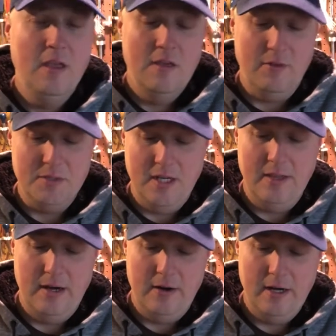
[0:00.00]
I'm saying
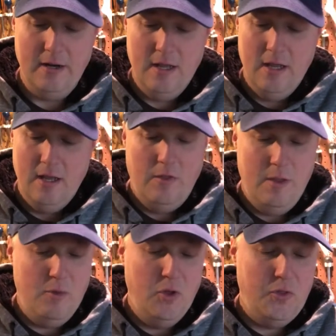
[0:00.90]
that right. They
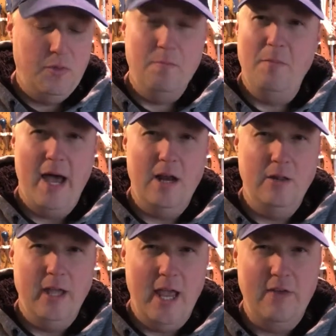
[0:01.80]
both
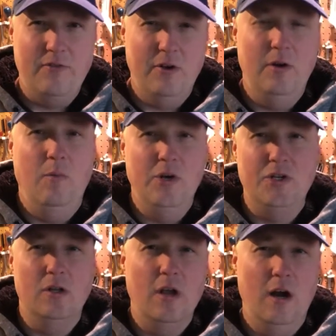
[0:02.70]
modeled after
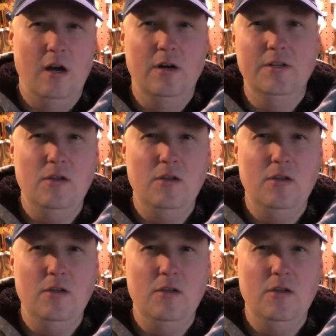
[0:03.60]
original cars.